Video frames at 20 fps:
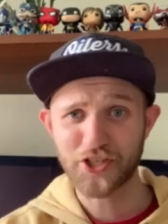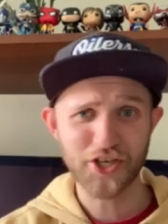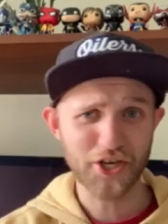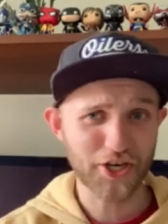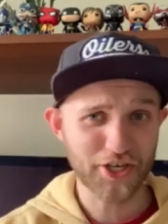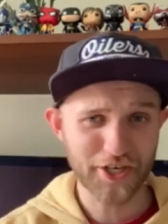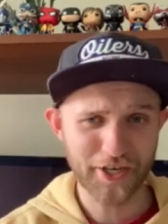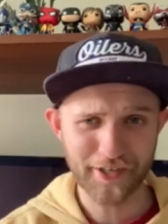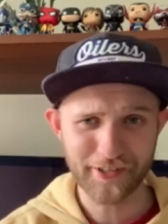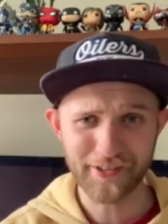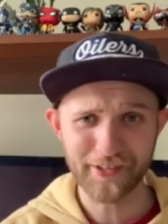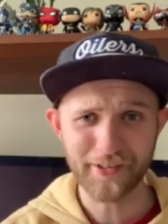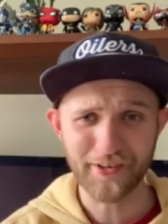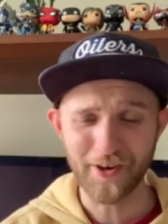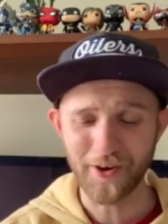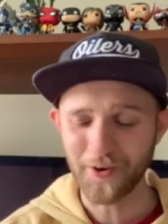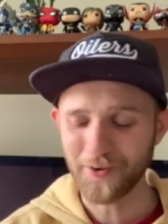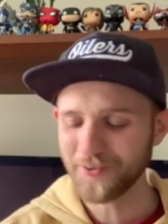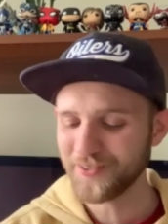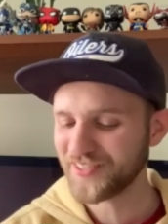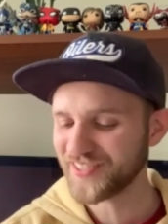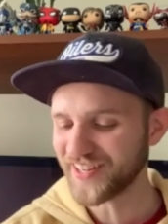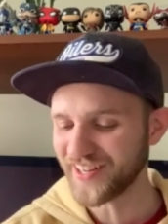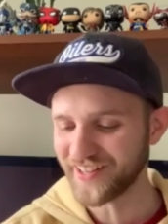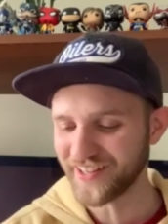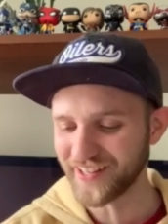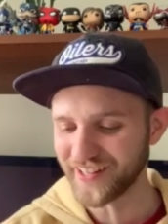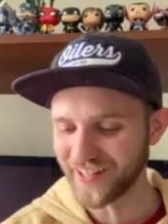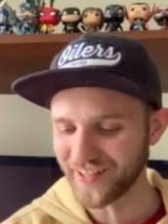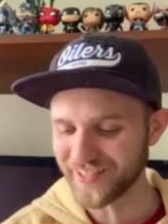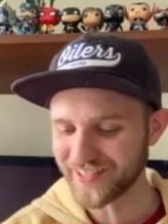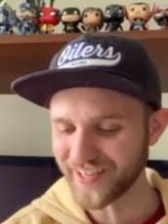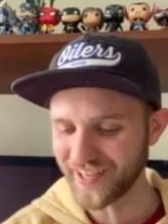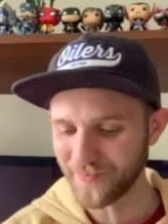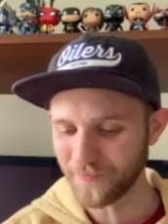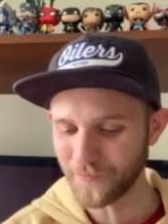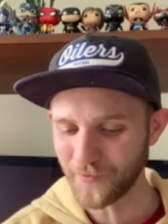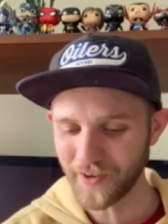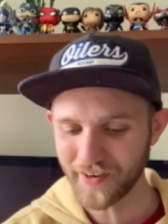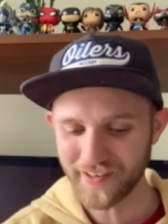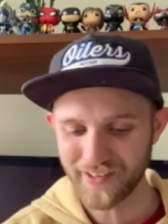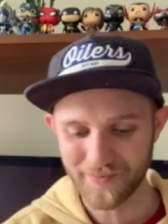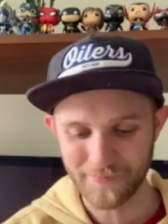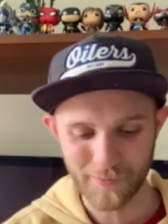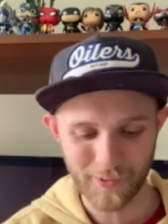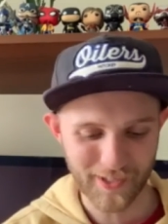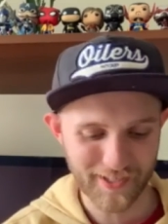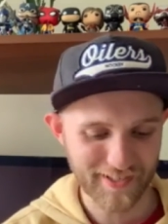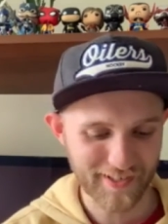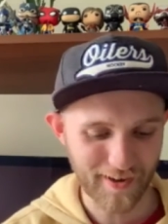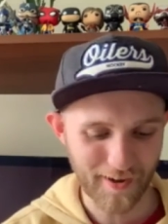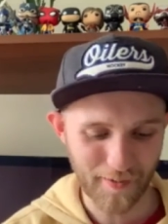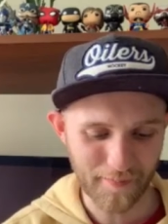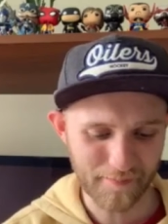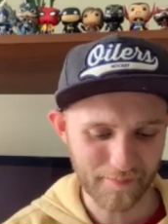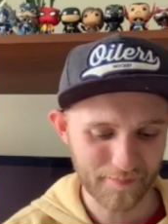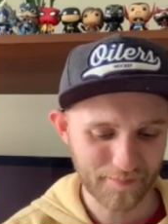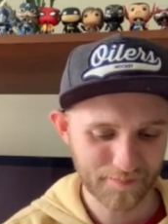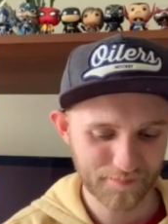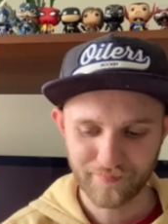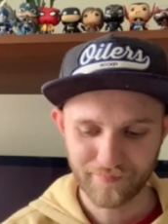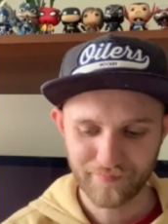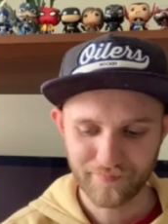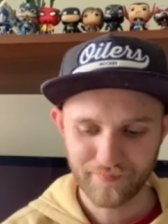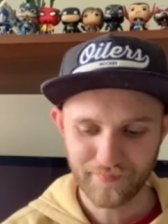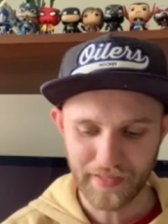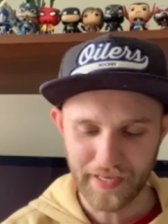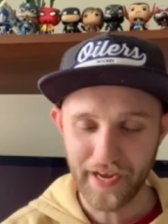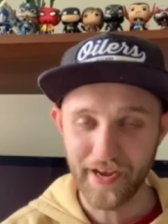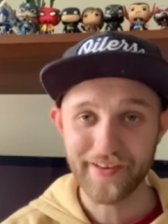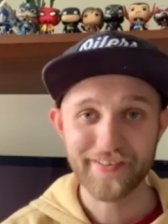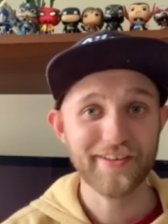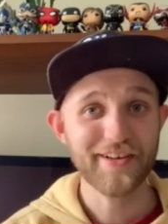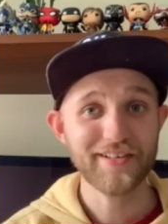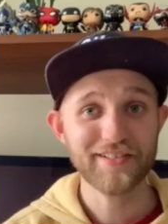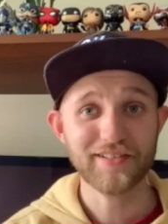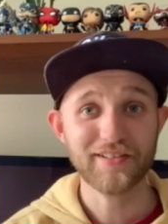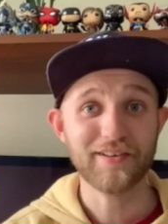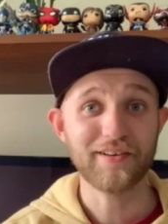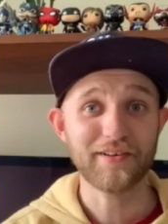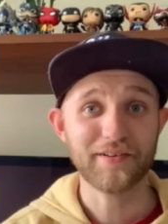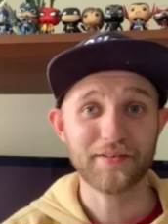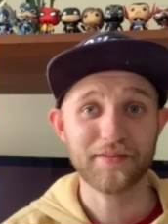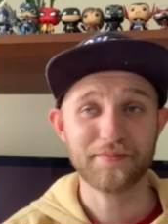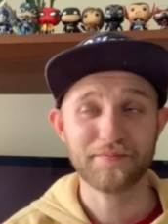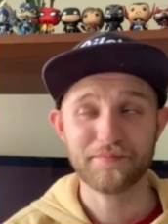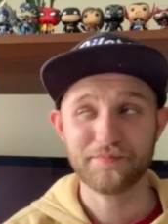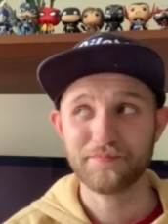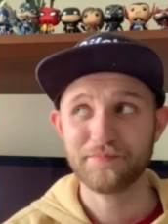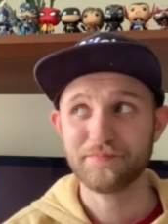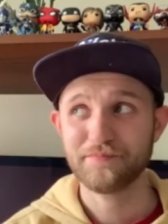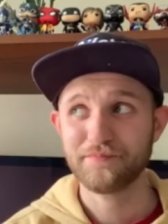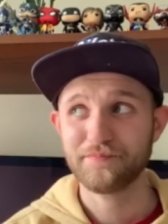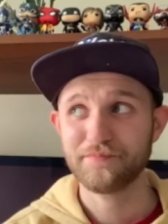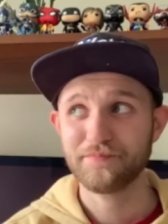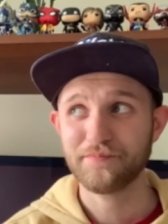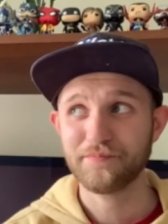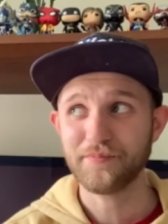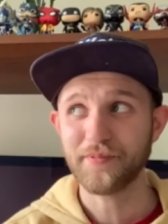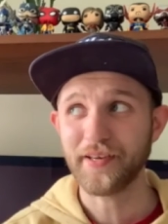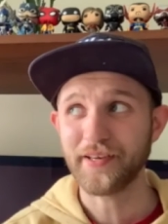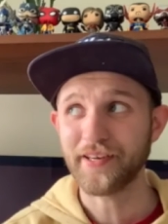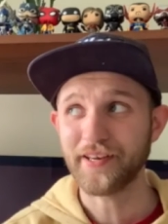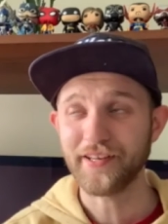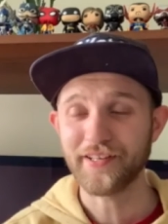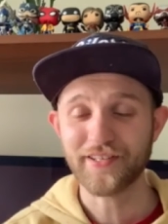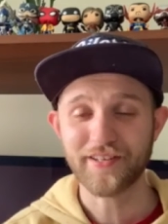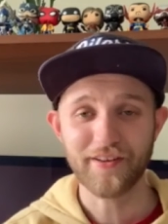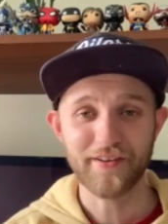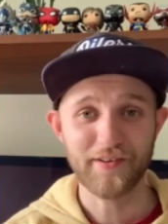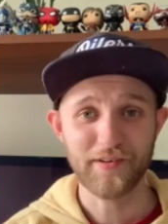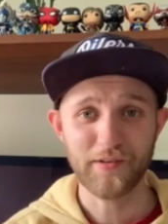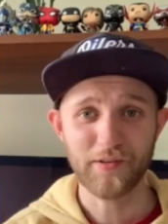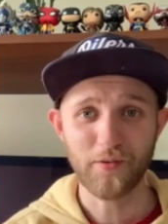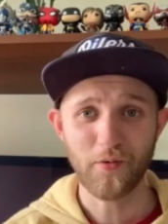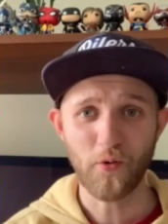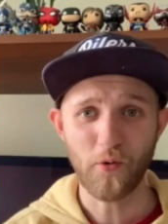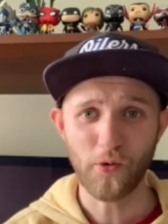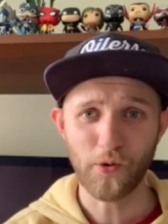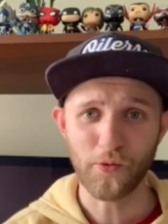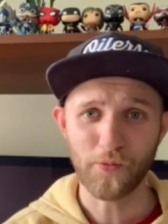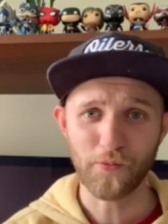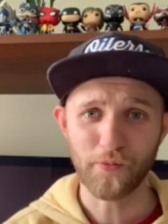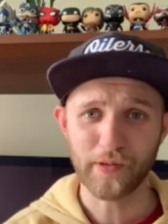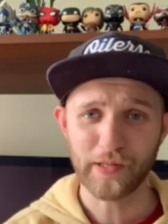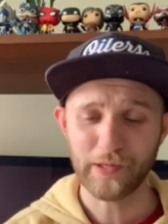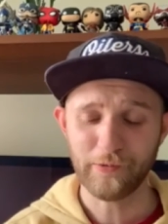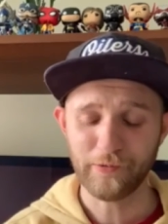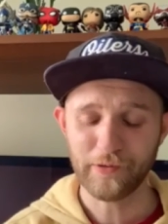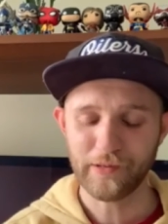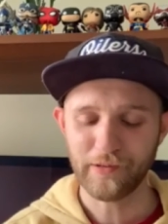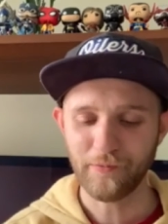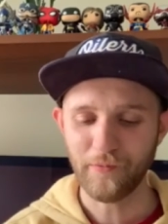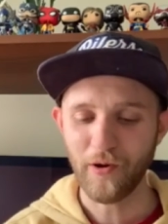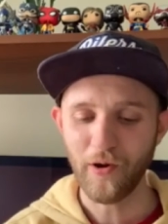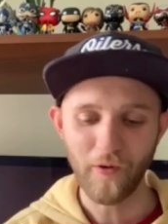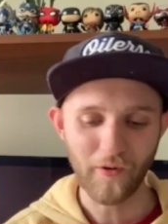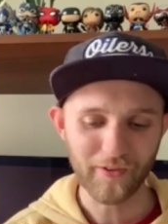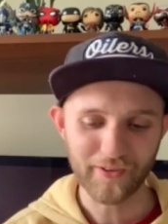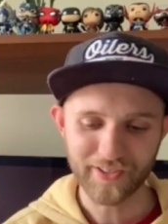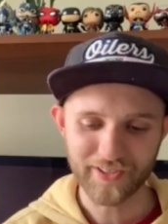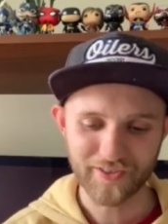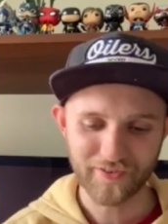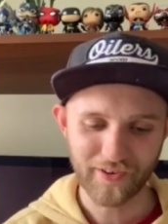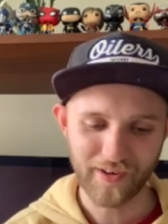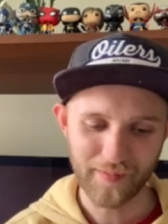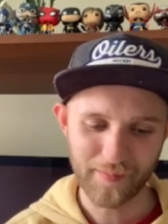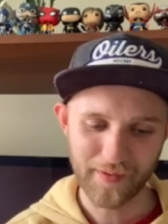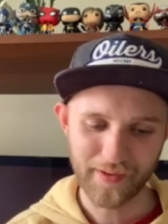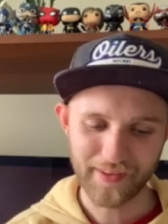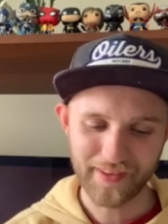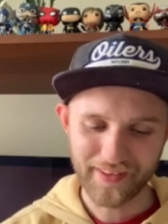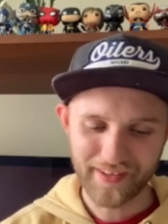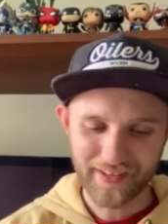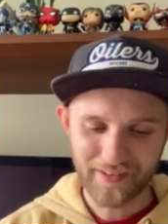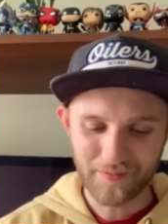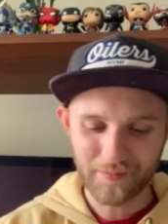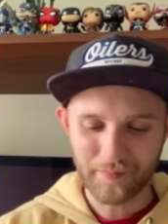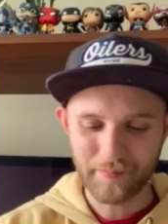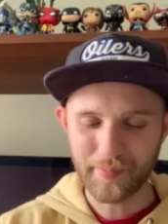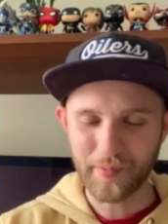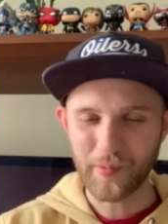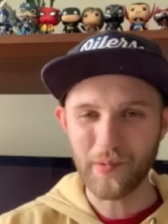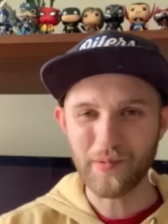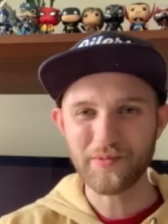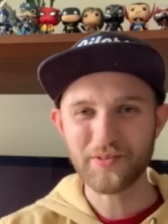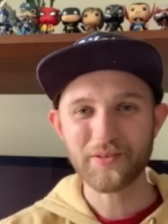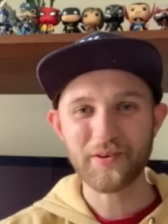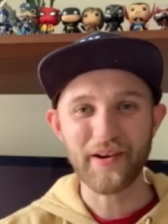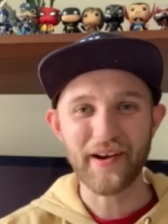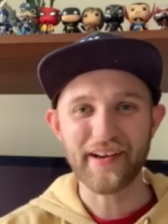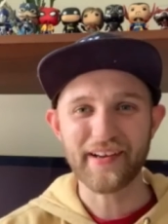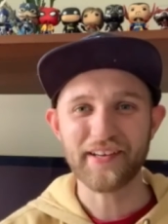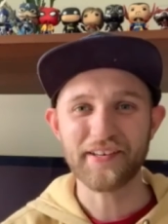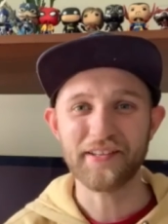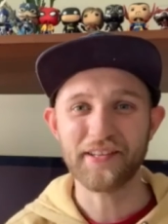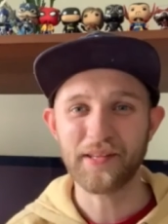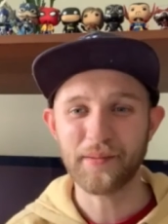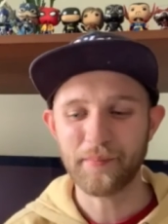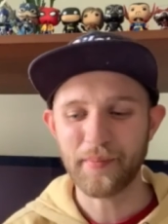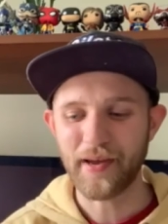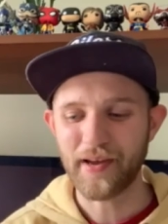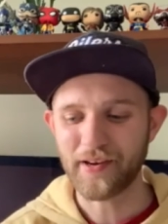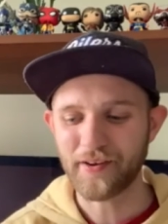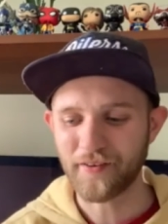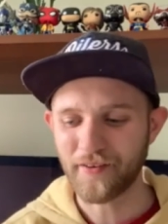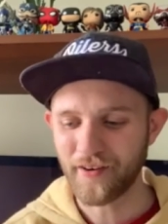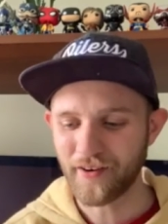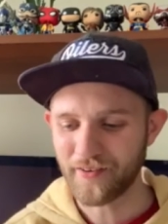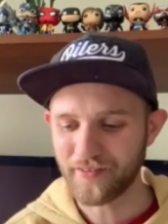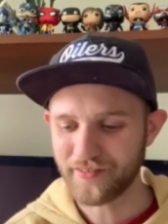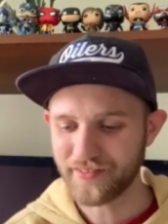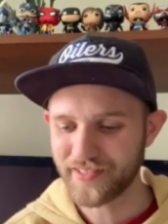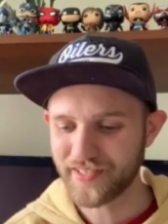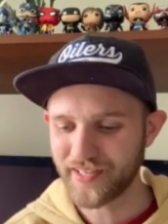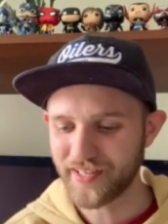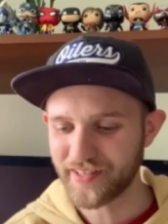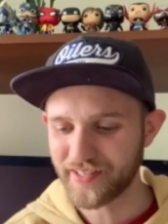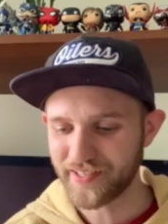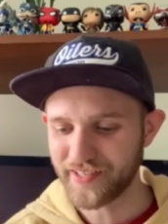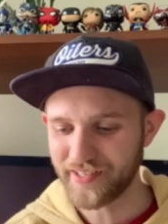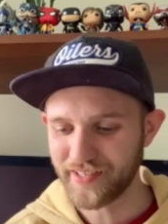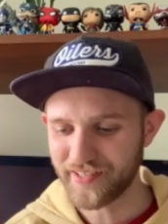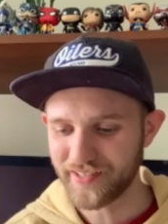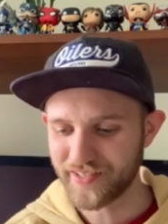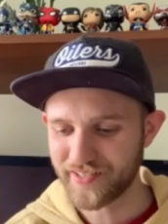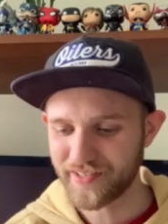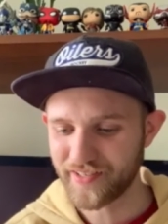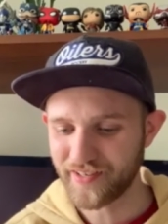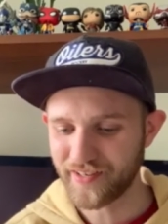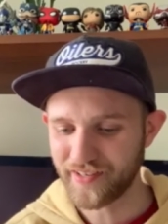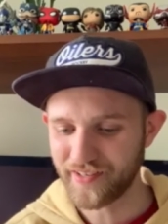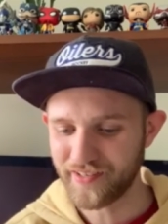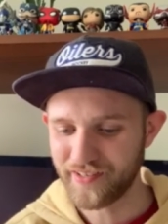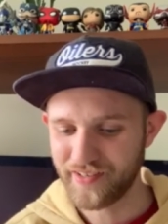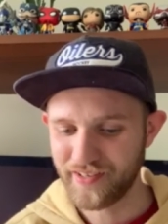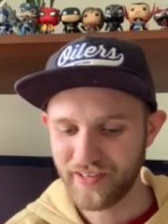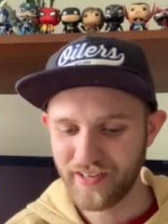shooting the ghost. I thought that was kind of funny. But um, yeah, it does look like it is gonna do the horror really, really well. It looks creepy. You get the bones cracking in the backgrounds. I think it is gonna.